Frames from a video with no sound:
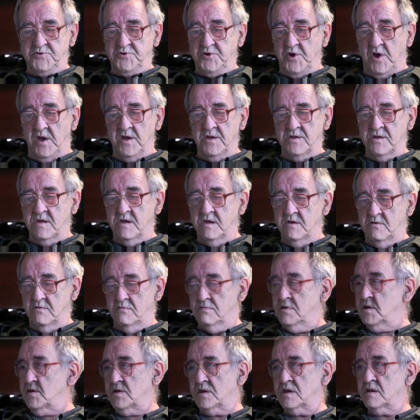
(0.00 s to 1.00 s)

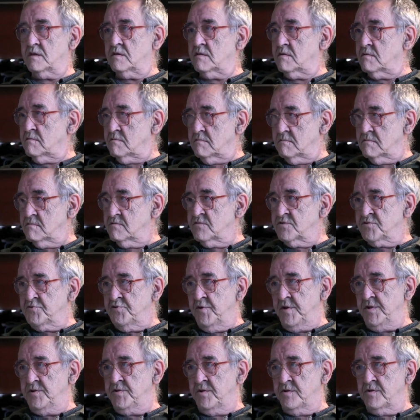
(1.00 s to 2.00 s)
China was
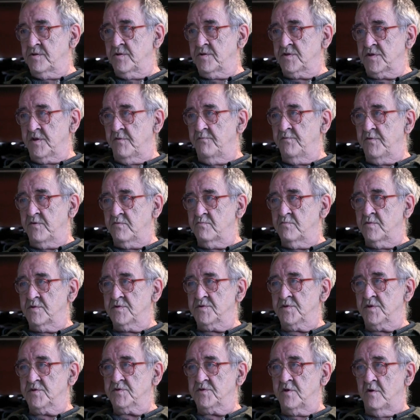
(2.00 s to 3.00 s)
treated as if it
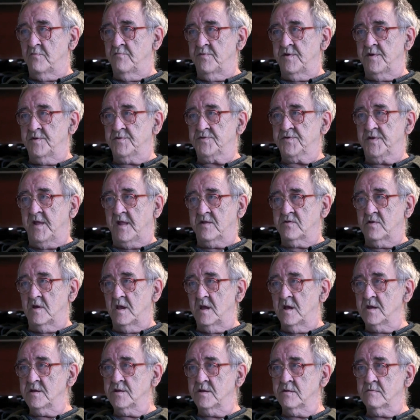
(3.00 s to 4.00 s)
was a Soviet
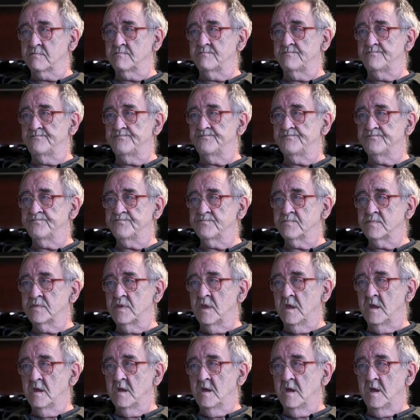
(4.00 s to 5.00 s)
satellite,
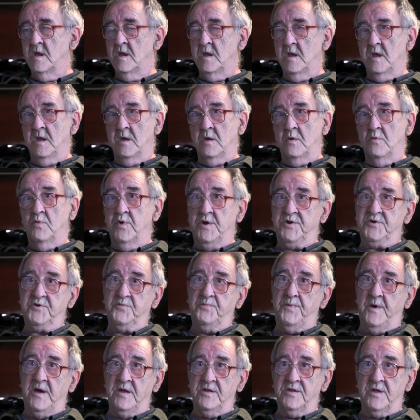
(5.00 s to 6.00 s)

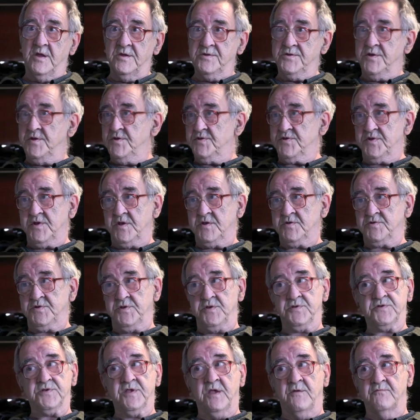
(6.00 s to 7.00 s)
which by
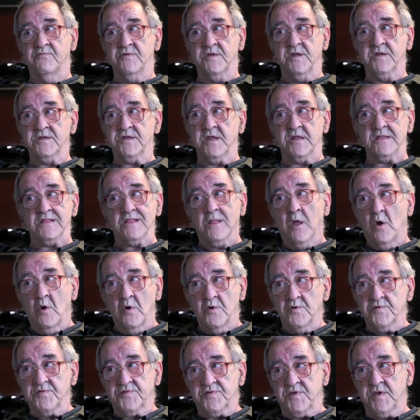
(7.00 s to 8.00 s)
1967 it had
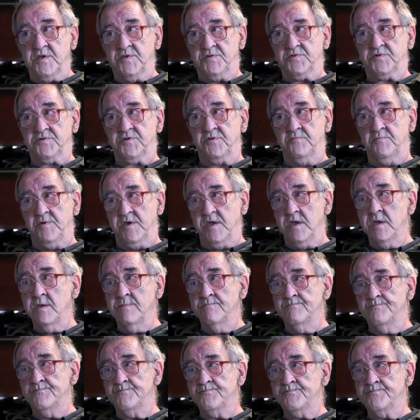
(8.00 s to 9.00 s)
long ceased to
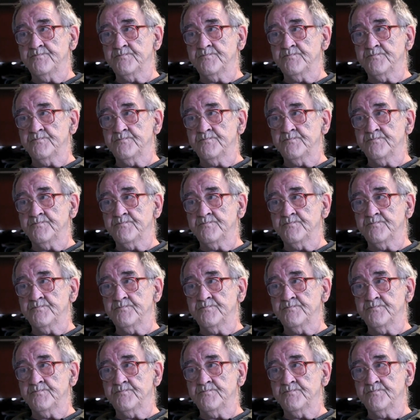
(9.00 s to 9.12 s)
be.